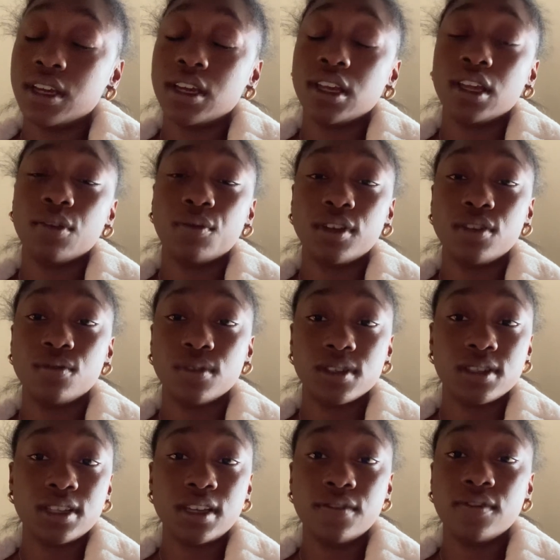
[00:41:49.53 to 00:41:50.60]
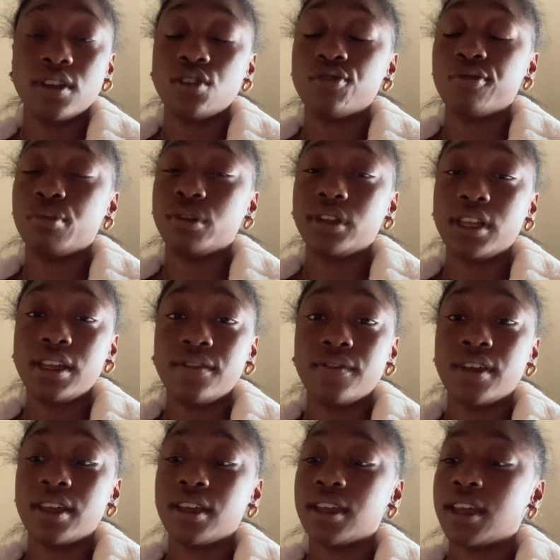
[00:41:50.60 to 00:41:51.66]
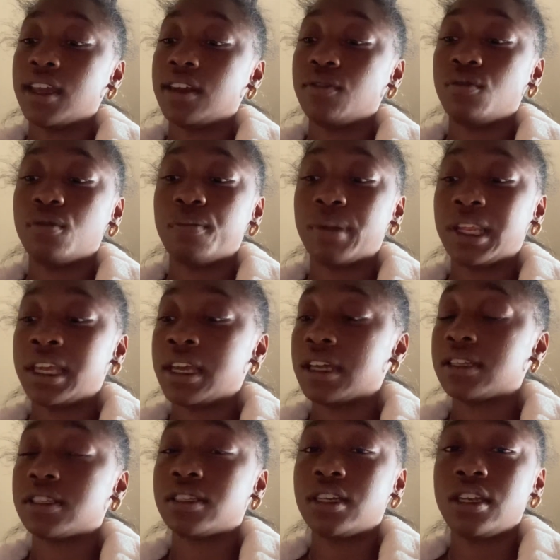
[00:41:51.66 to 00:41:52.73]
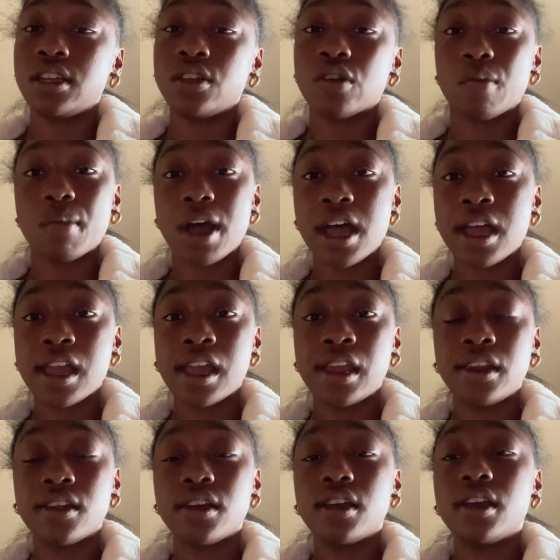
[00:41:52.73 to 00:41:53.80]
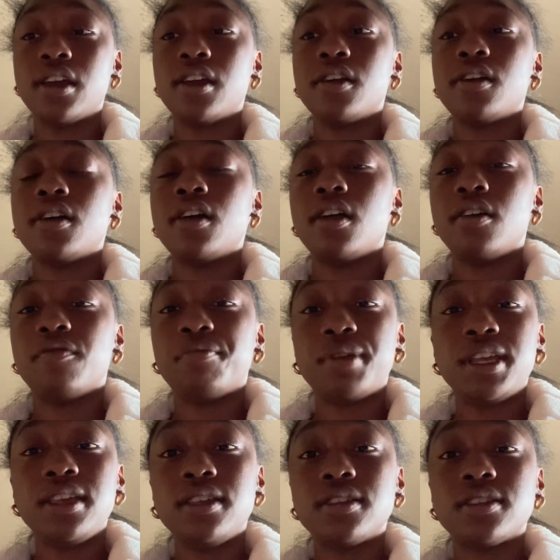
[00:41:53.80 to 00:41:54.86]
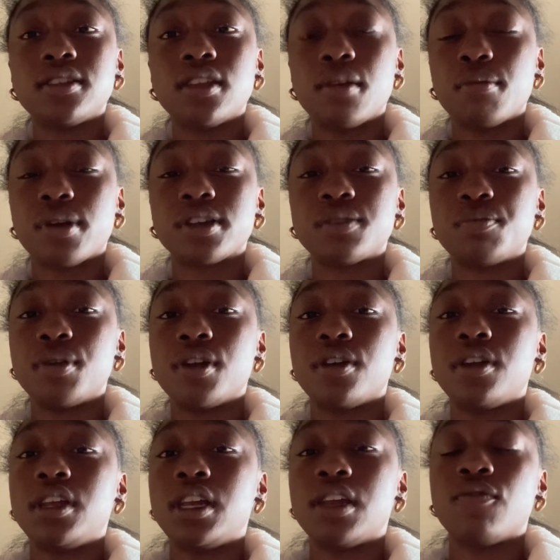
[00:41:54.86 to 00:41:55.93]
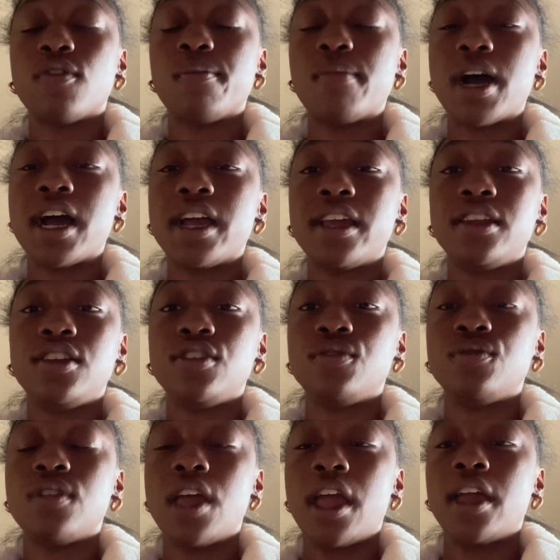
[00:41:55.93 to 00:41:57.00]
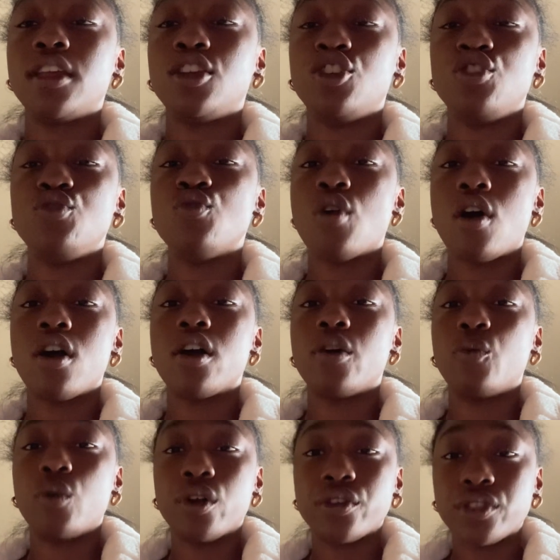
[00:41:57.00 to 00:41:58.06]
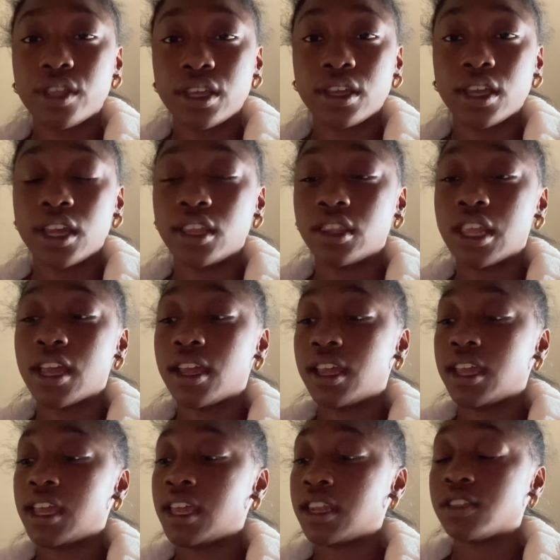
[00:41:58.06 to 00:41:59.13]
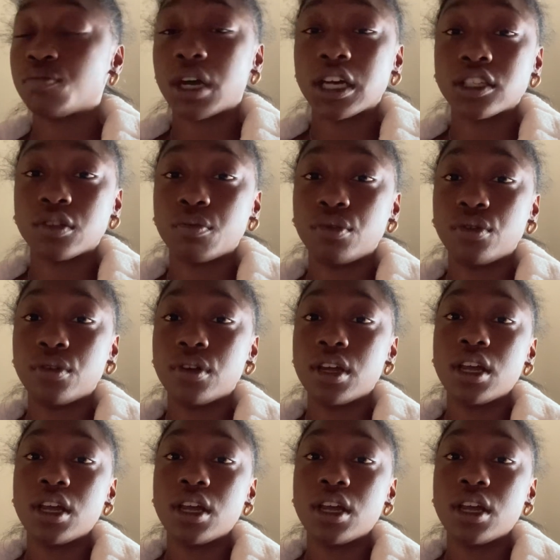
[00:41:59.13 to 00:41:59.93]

And when you receive it, you'll believe it, and it will plant a seed in your mind of peace and prosperity, and remind you that you are worth it and that it is possible.